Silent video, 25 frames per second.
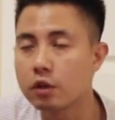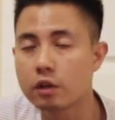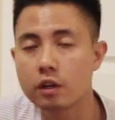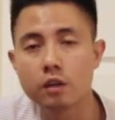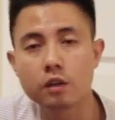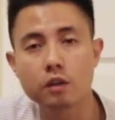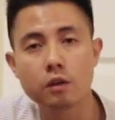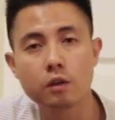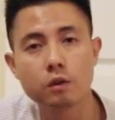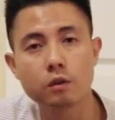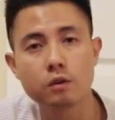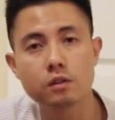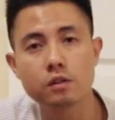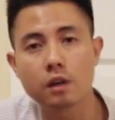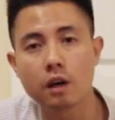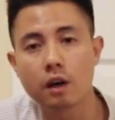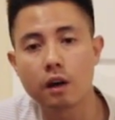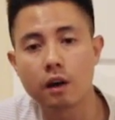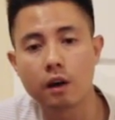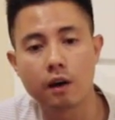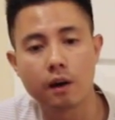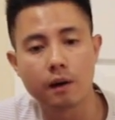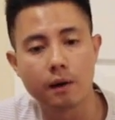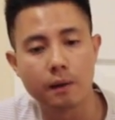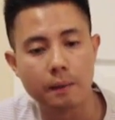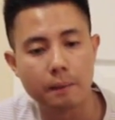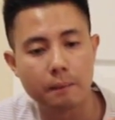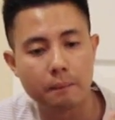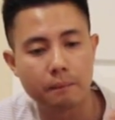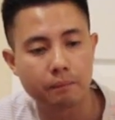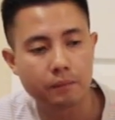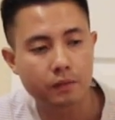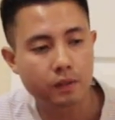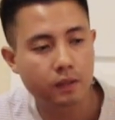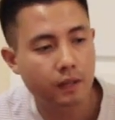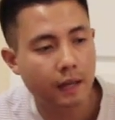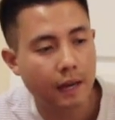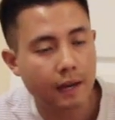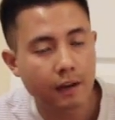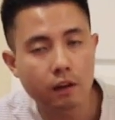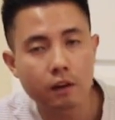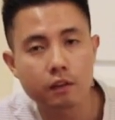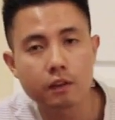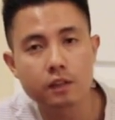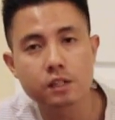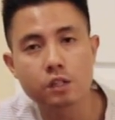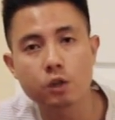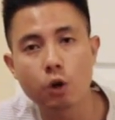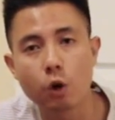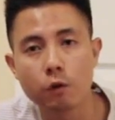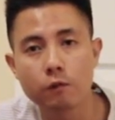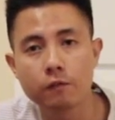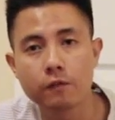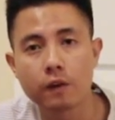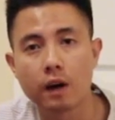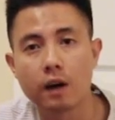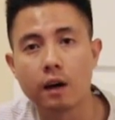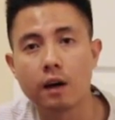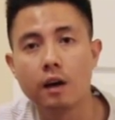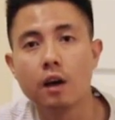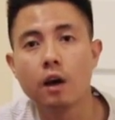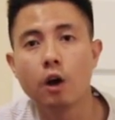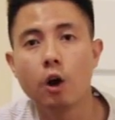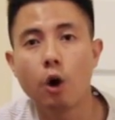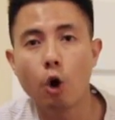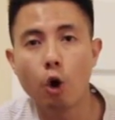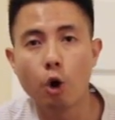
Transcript: You can use getting on the sofa,